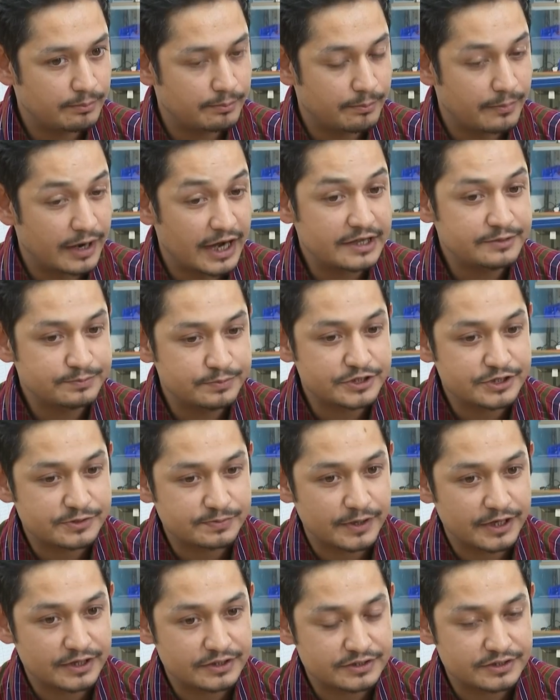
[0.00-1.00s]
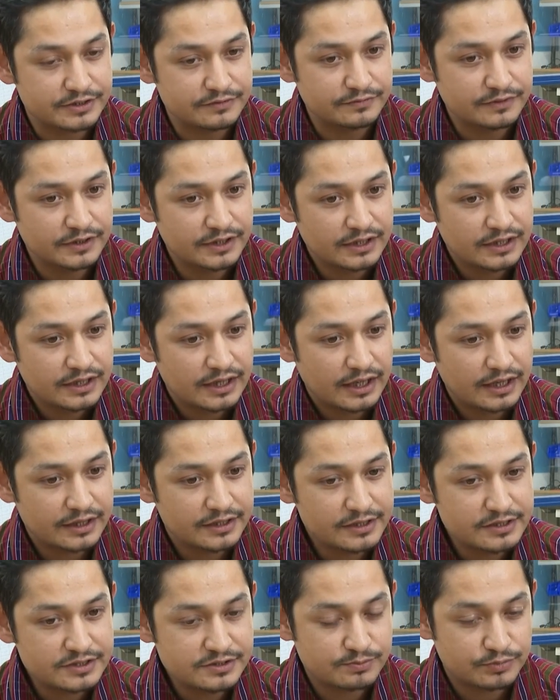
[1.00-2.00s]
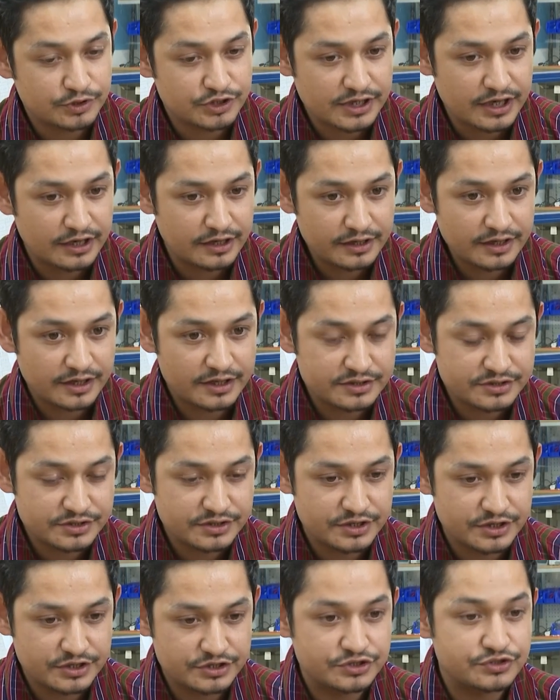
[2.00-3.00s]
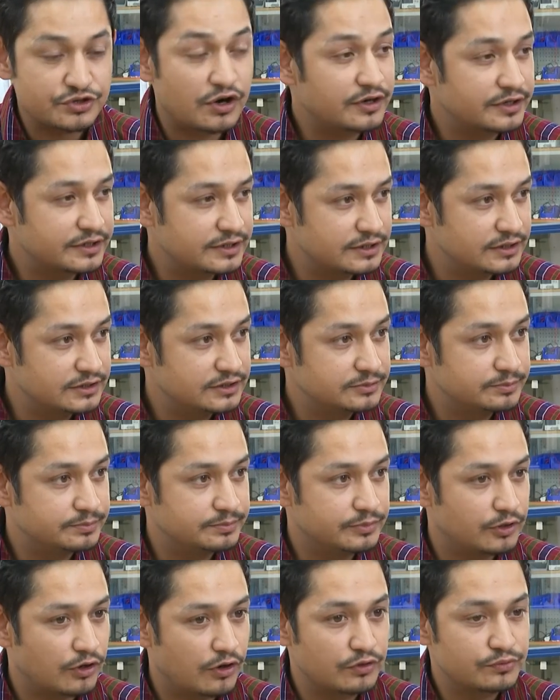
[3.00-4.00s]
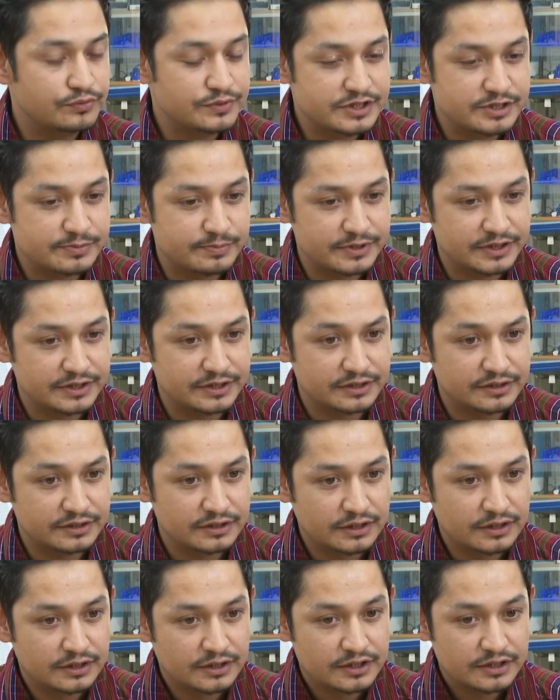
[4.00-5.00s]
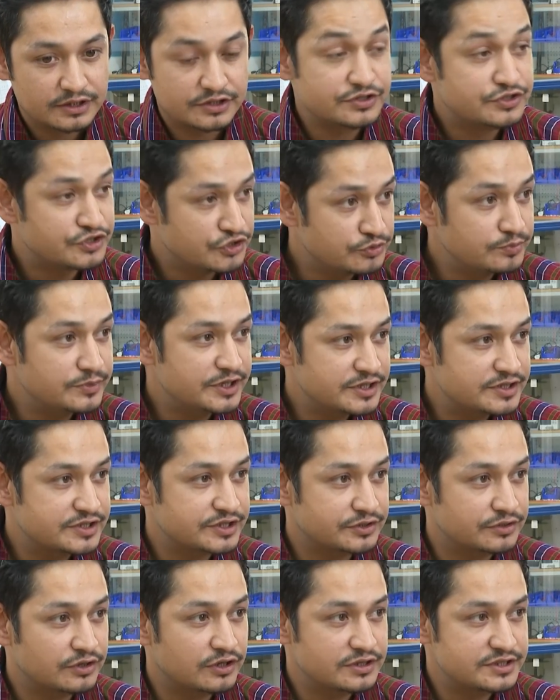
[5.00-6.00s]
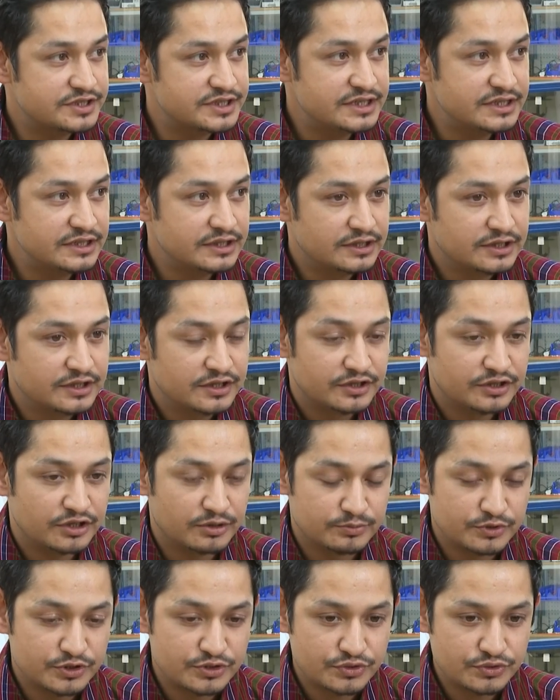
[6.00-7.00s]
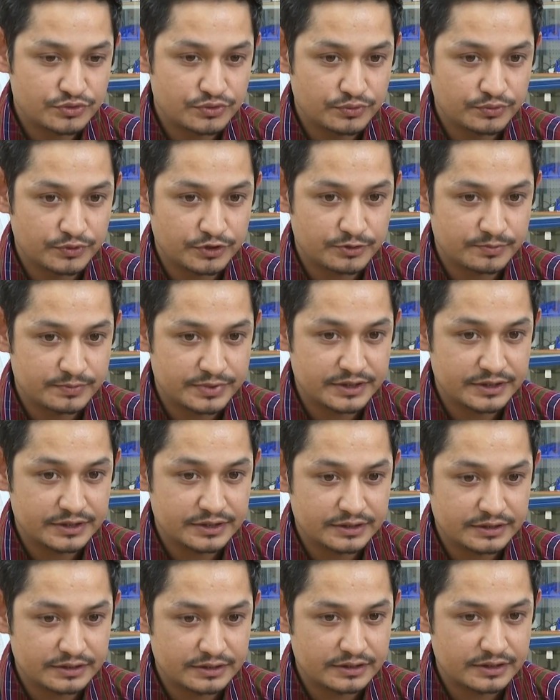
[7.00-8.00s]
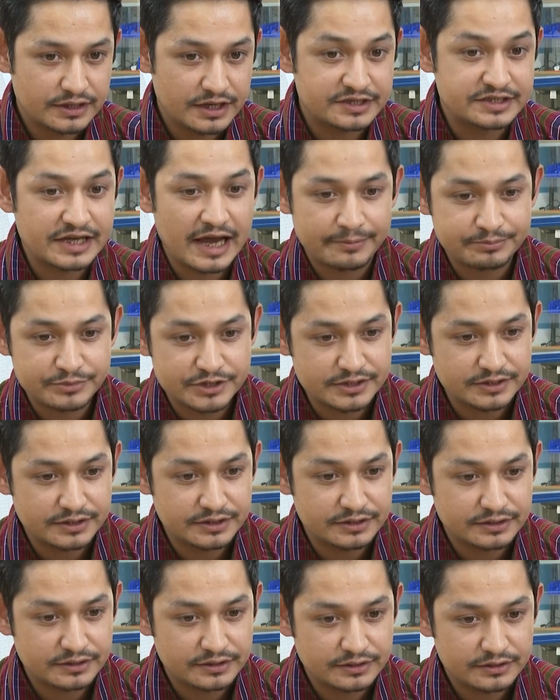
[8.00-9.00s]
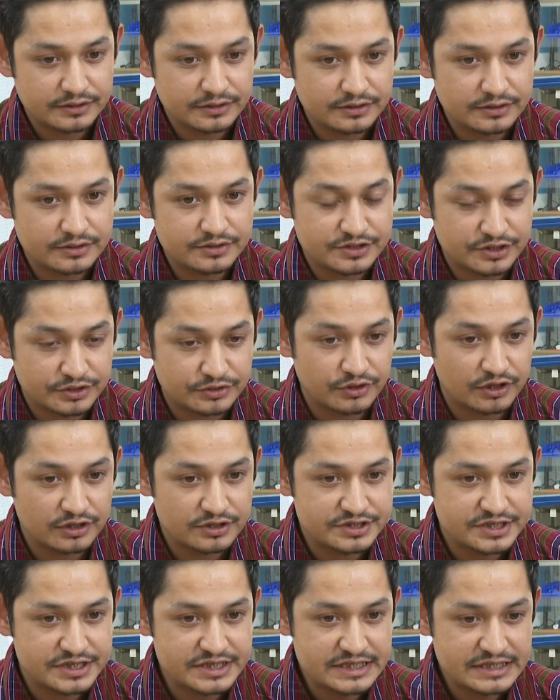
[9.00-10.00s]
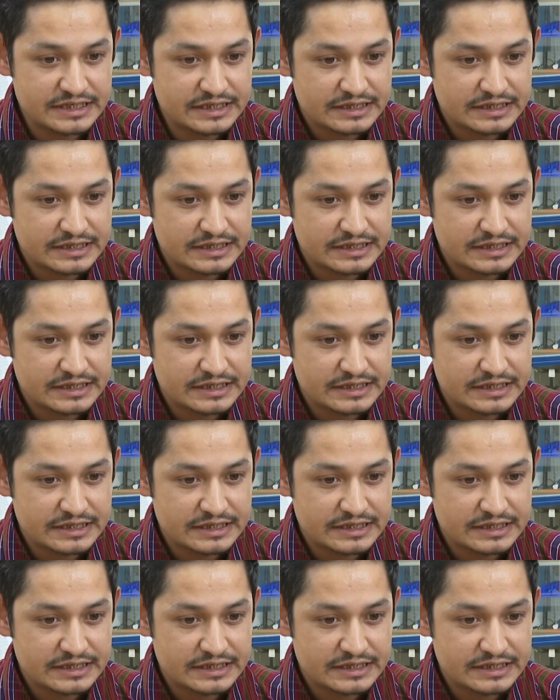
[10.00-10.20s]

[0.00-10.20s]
my perspective, I guess Bhutan has historically always been consuming technology. Number two would be adapting technology